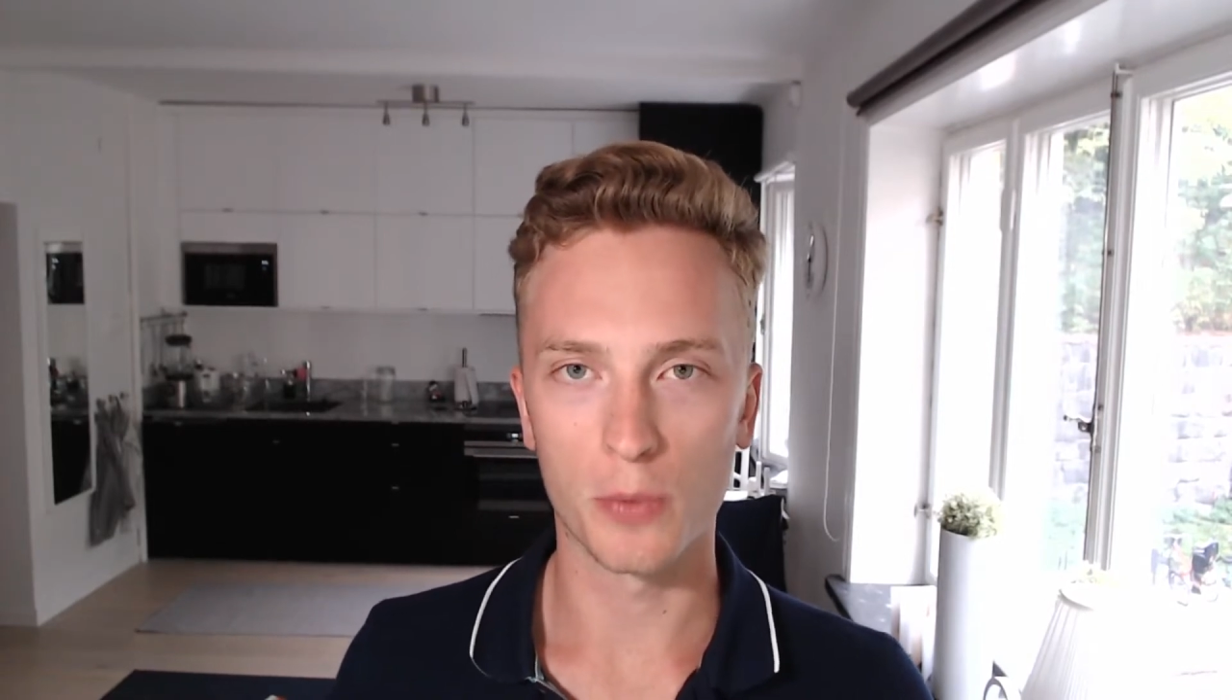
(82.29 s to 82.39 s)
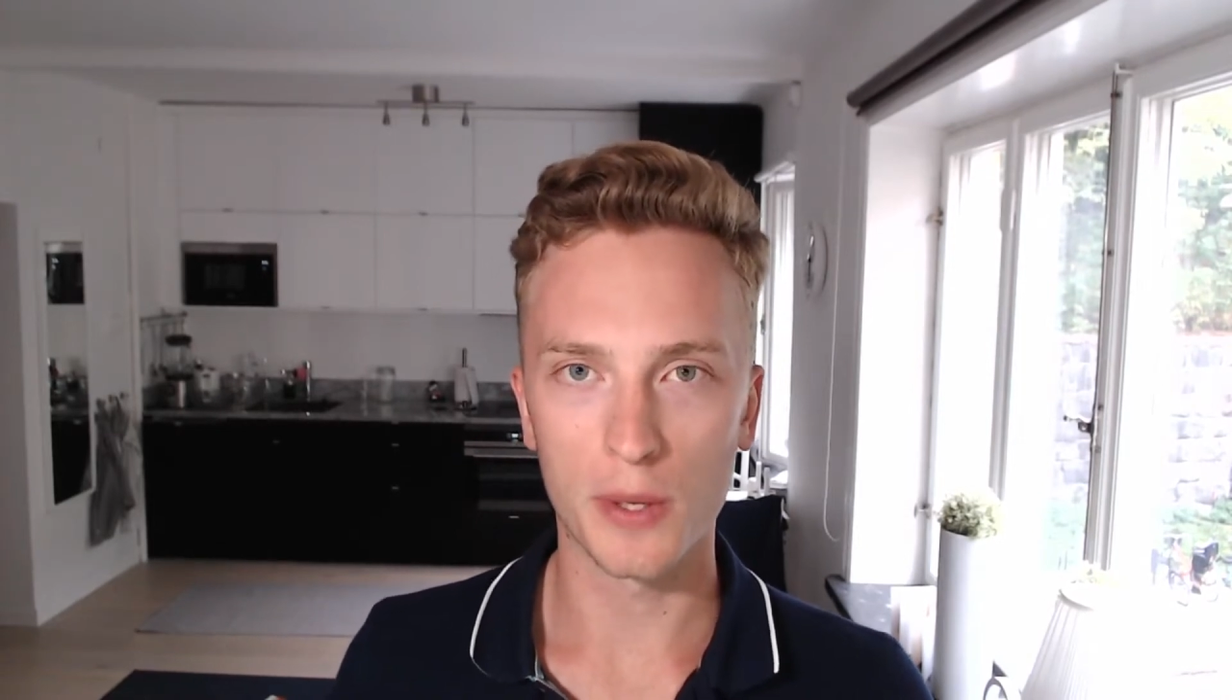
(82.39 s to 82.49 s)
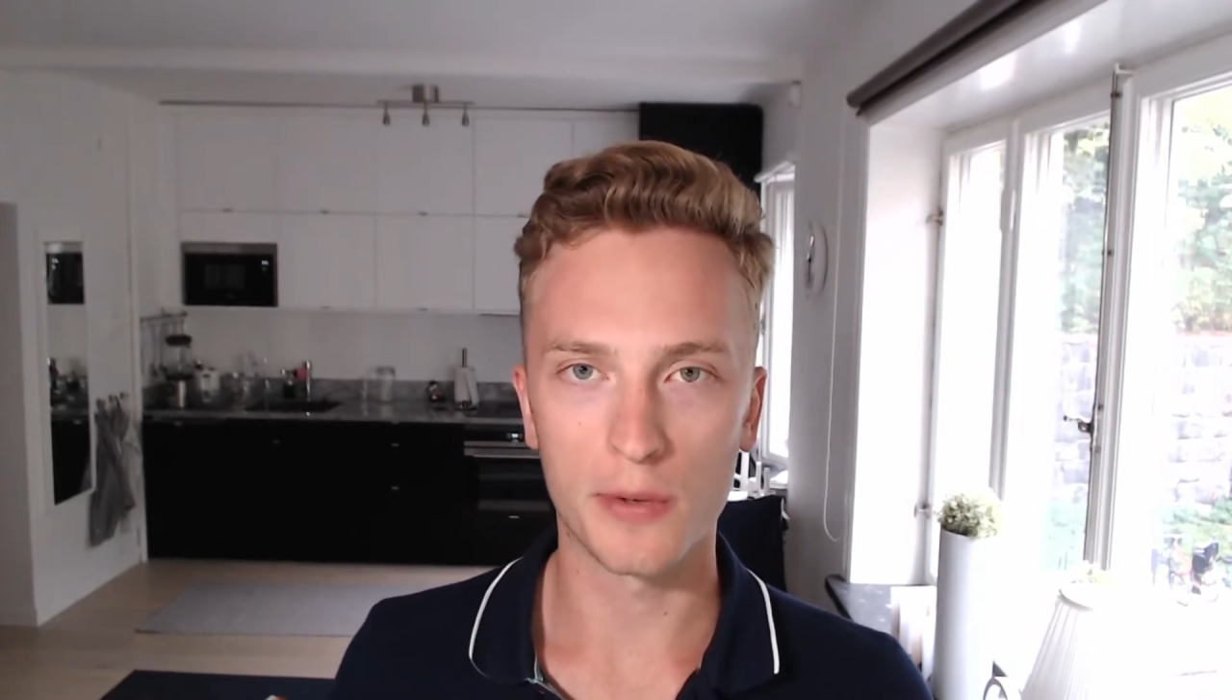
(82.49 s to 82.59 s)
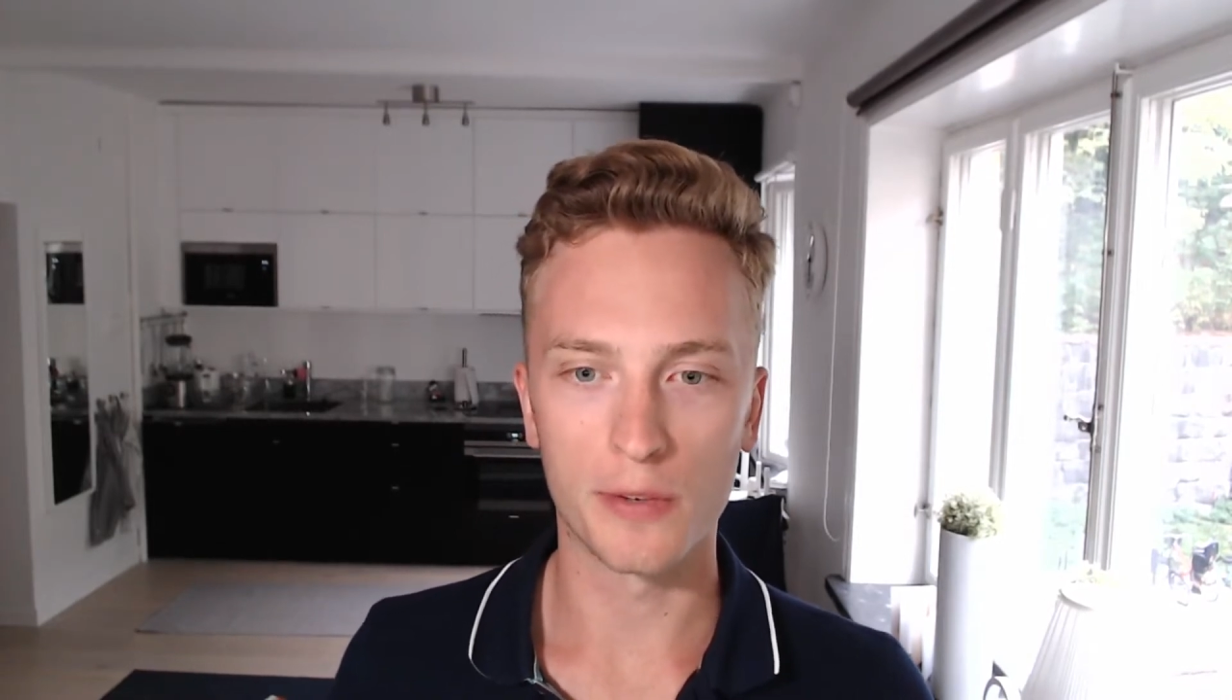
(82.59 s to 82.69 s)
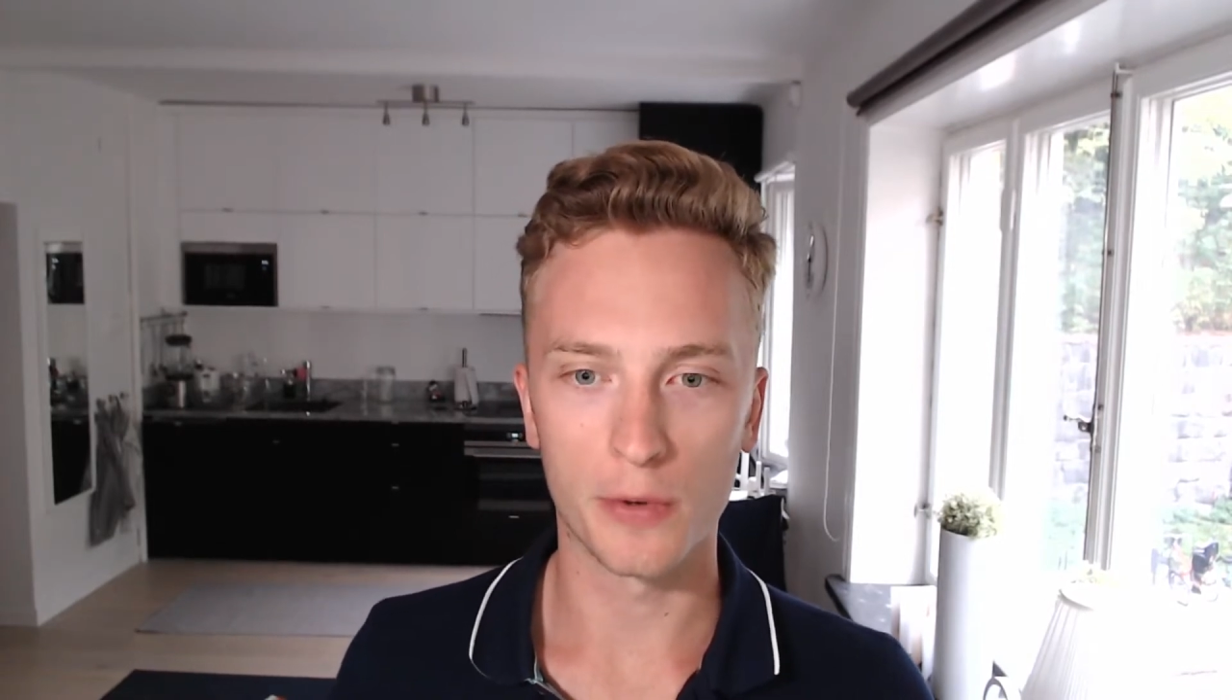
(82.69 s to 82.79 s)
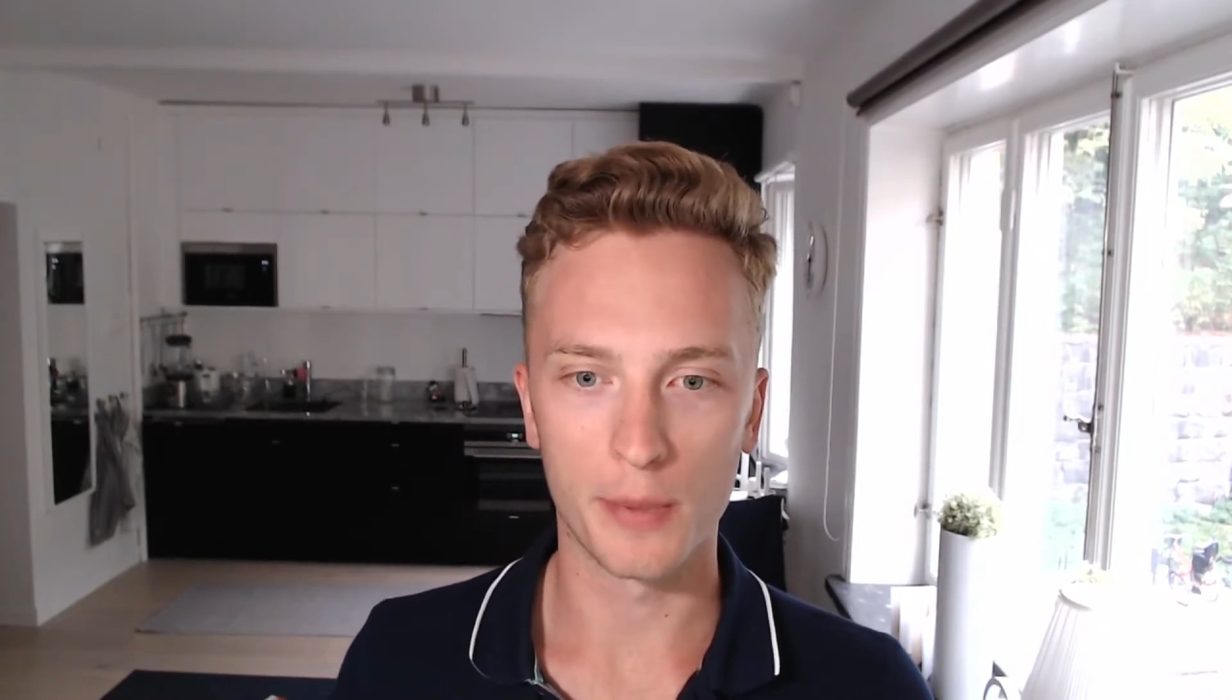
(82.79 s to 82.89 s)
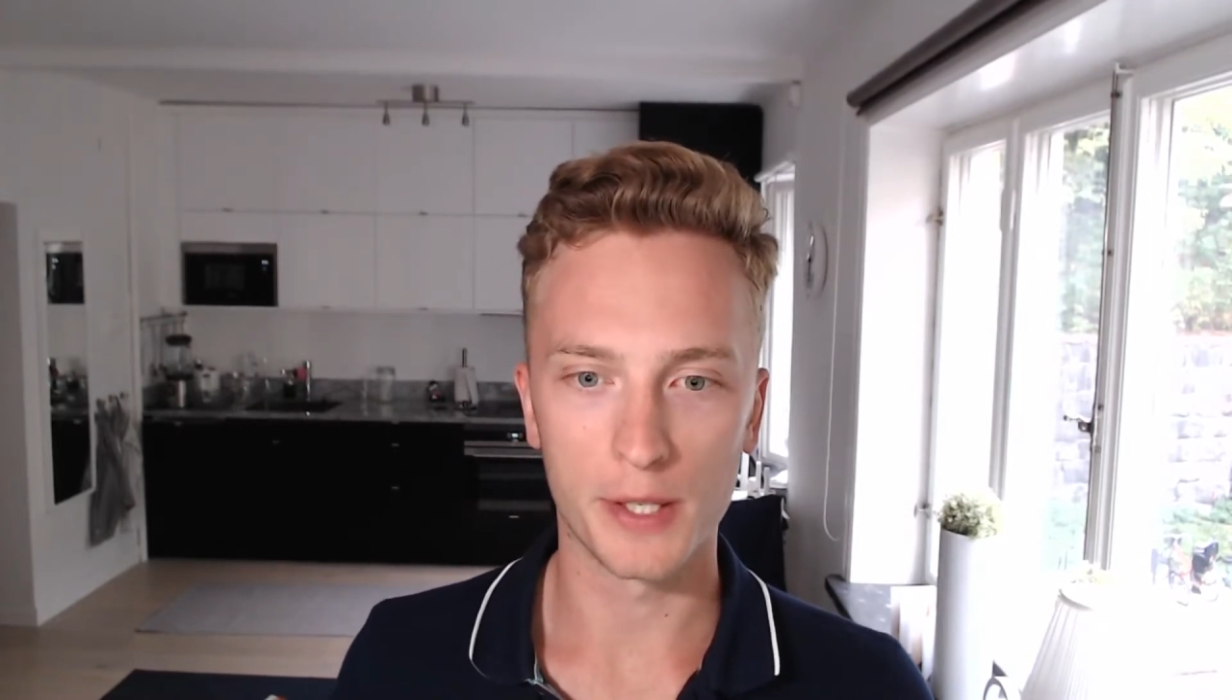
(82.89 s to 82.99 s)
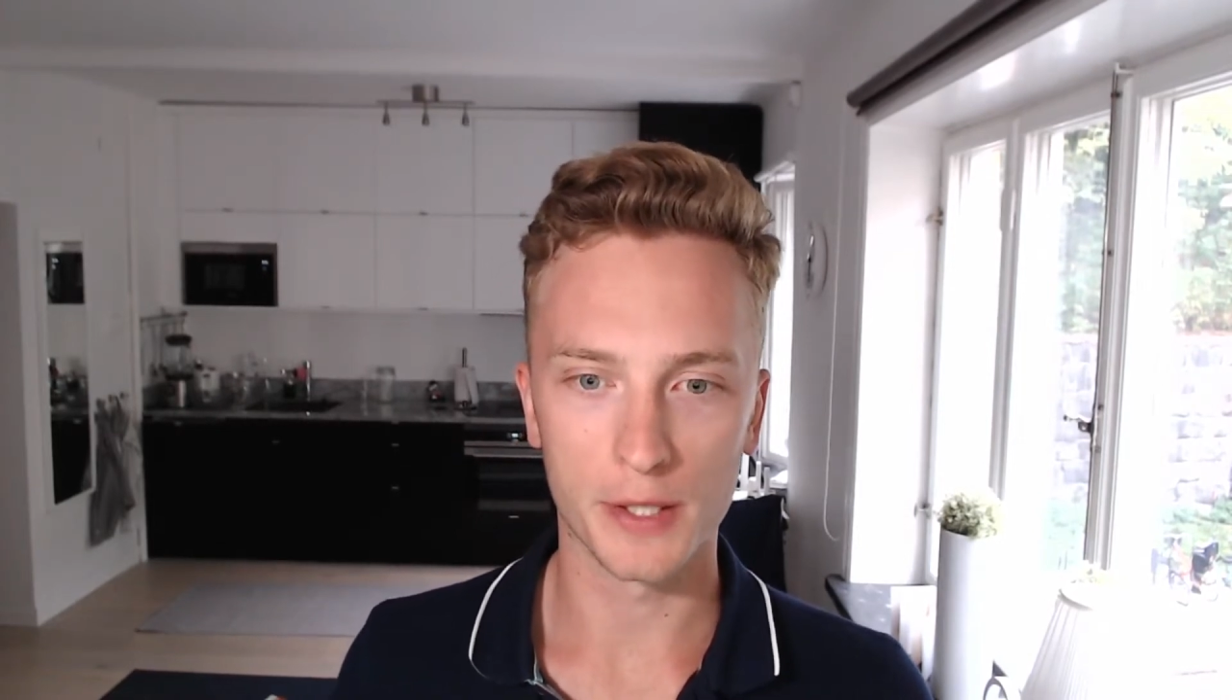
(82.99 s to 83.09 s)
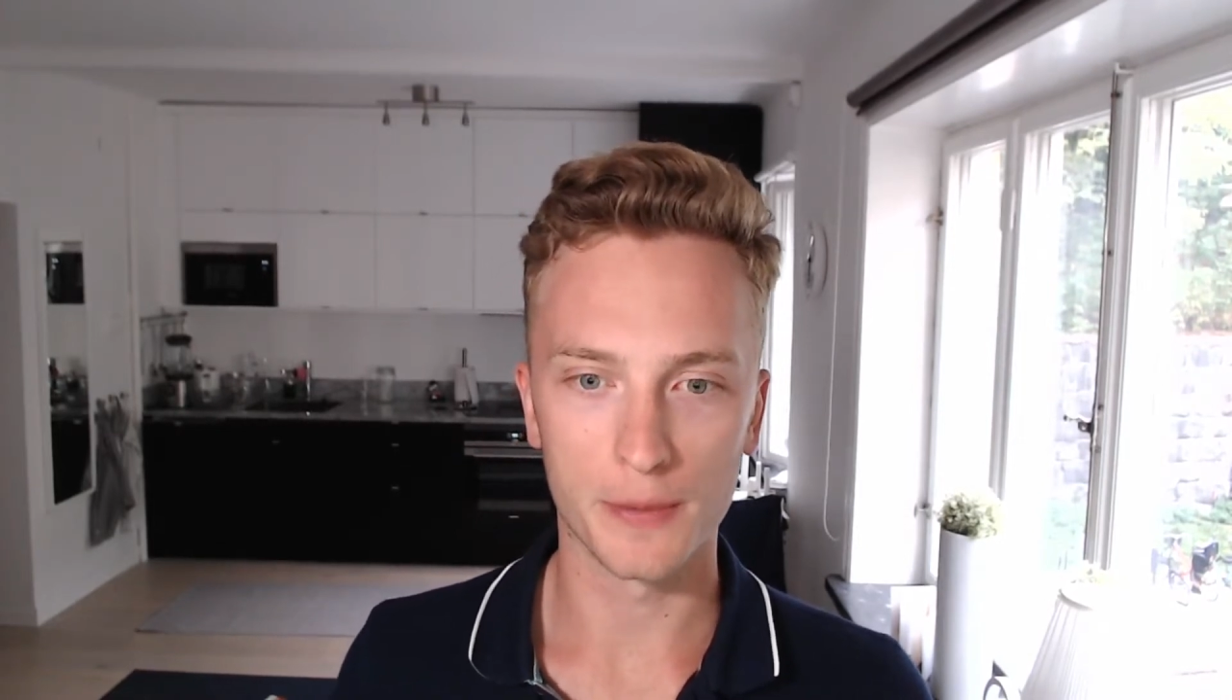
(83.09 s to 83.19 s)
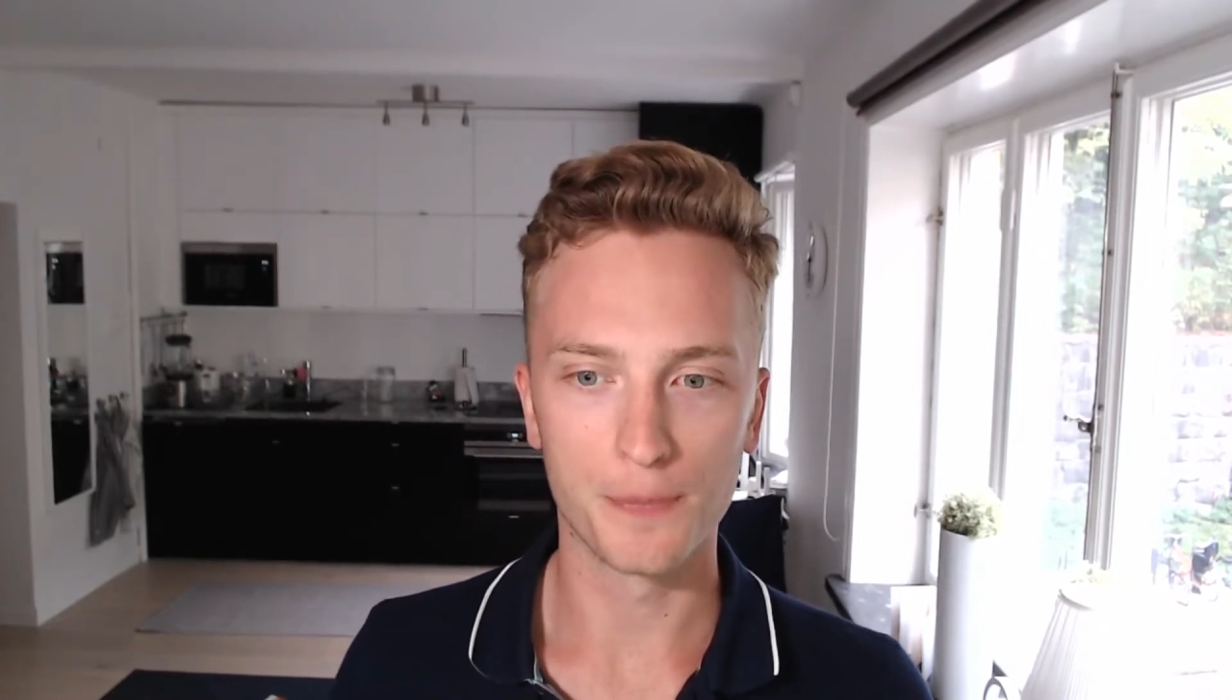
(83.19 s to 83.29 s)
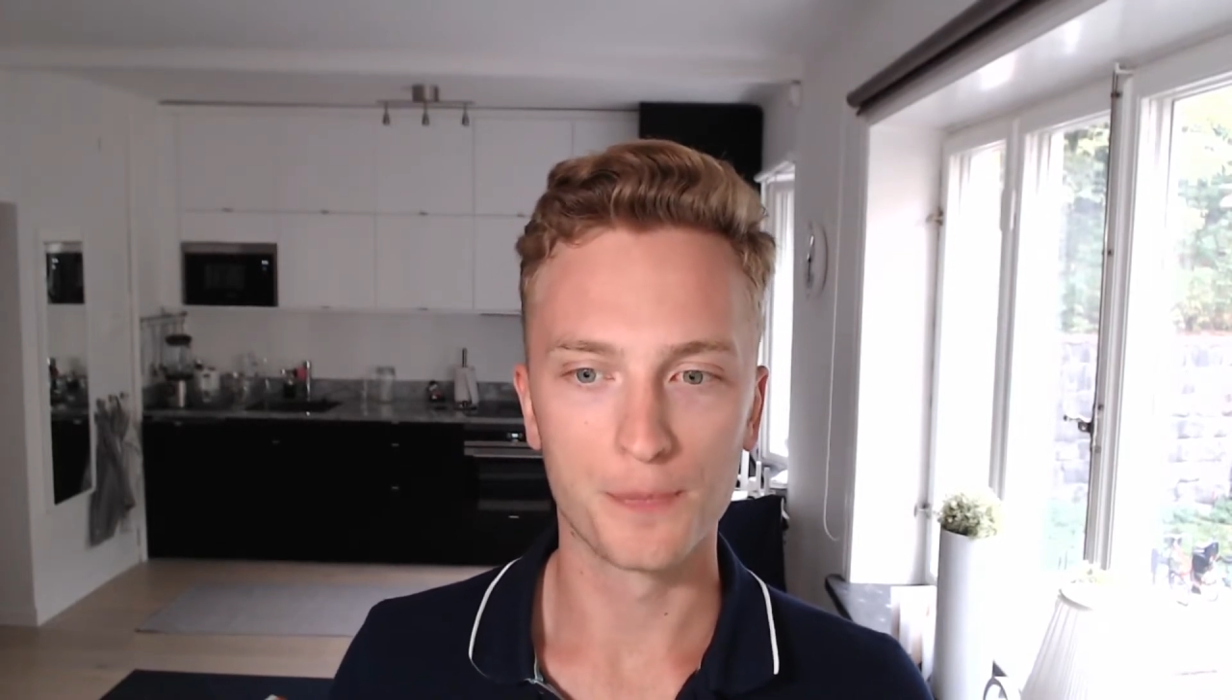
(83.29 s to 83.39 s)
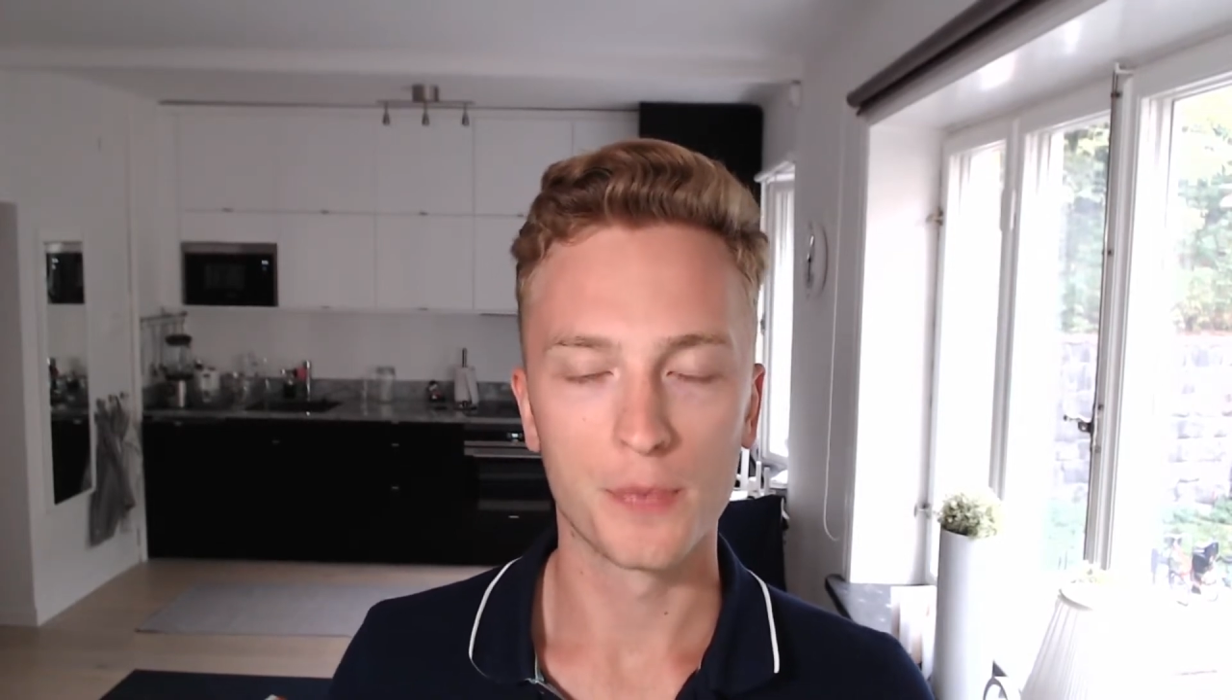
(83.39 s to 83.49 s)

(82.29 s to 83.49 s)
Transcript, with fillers: weather information